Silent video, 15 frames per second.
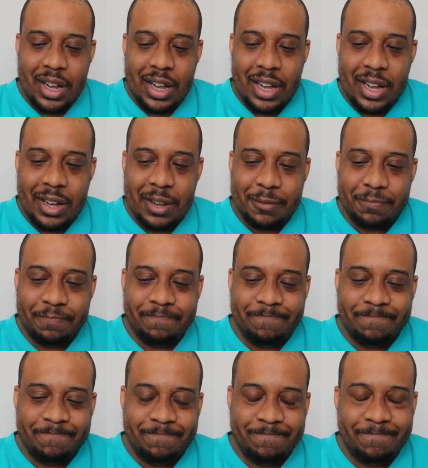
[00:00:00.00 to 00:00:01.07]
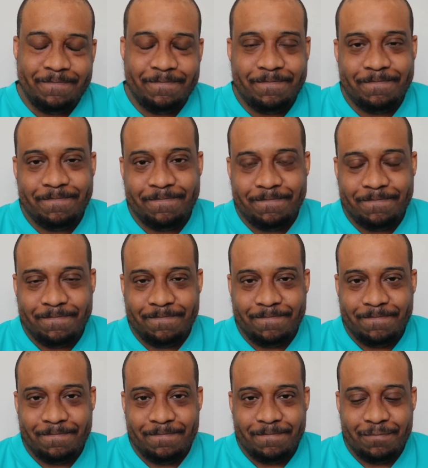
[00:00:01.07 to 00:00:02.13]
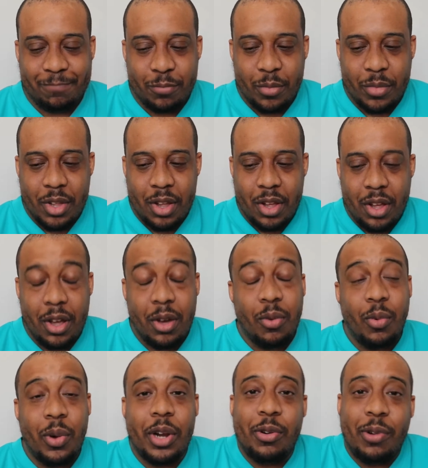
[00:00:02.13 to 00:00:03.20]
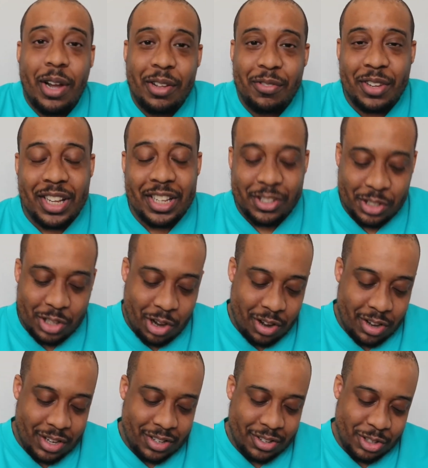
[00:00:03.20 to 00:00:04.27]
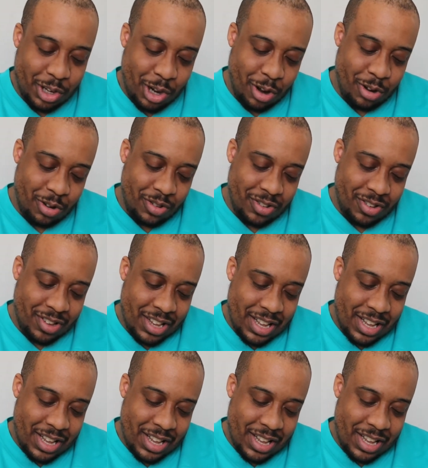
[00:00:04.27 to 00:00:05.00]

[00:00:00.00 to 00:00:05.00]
where do I even get started? So,